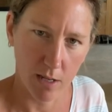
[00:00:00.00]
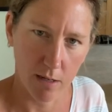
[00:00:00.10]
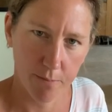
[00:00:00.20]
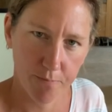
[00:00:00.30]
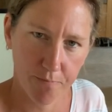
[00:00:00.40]
are.
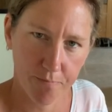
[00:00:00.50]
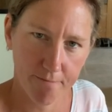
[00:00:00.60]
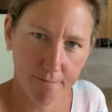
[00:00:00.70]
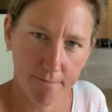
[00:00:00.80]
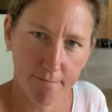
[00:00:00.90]

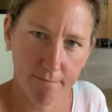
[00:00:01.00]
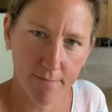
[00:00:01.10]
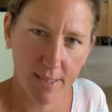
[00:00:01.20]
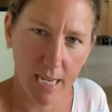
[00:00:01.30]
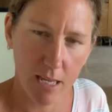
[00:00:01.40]

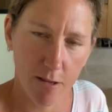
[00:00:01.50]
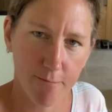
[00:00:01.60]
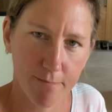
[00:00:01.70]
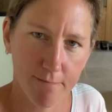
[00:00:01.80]
Thank you.